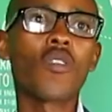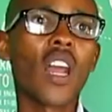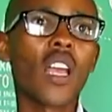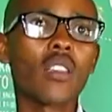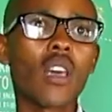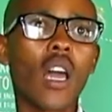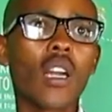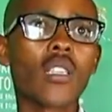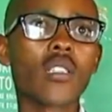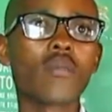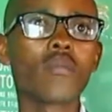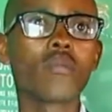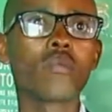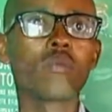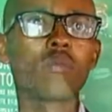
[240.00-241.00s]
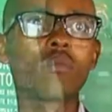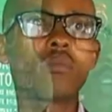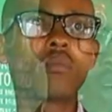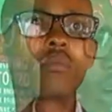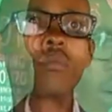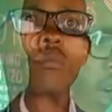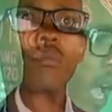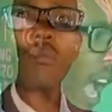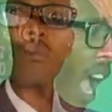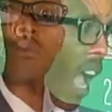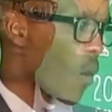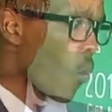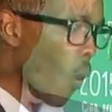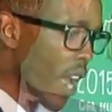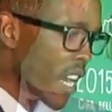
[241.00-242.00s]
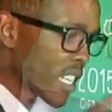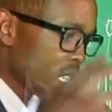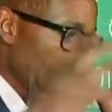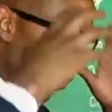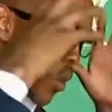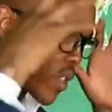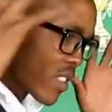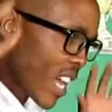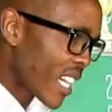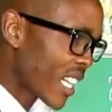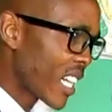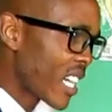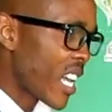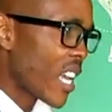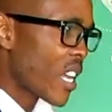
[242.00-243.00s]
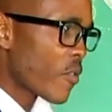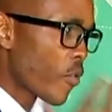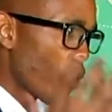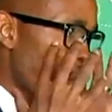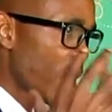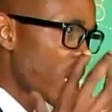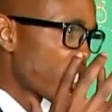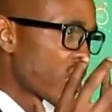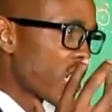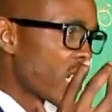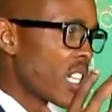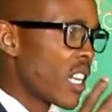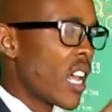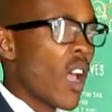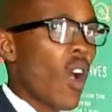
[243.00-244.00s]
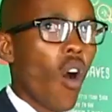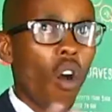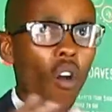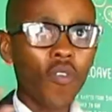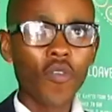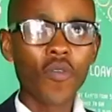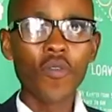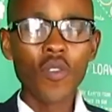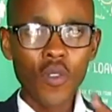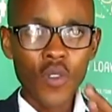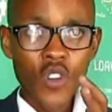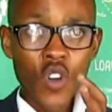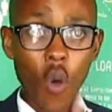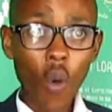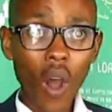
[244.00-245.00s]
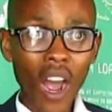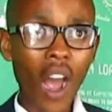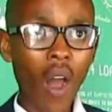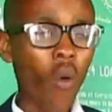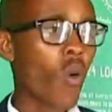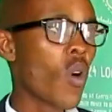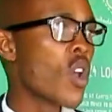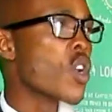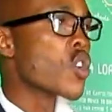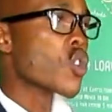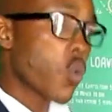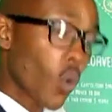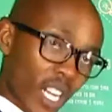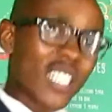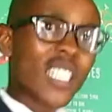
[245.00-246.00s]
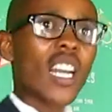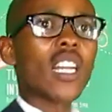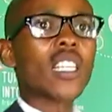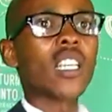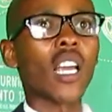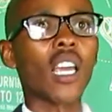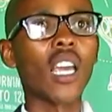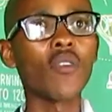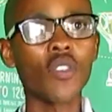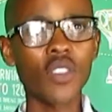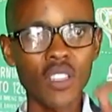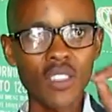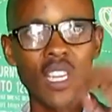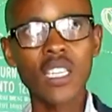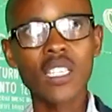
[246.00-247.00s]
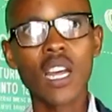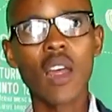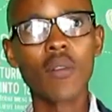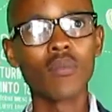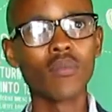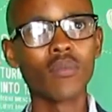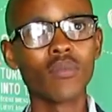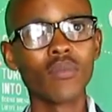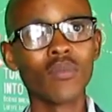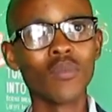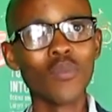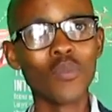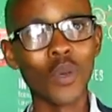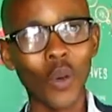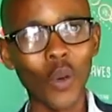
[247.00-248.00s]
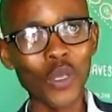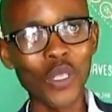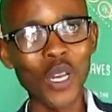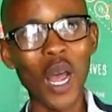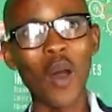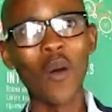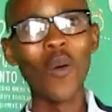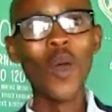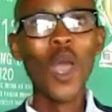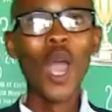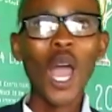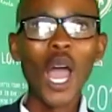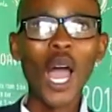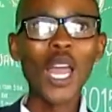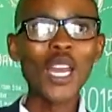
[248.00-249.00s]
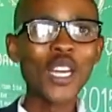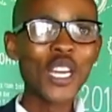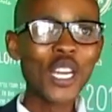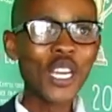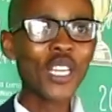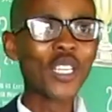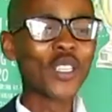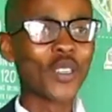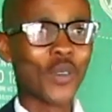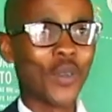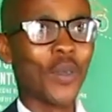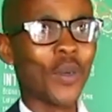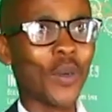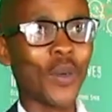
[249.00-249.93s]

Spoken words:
like that. I went with that clear information of know-how to internet again for the third time. Because now I need to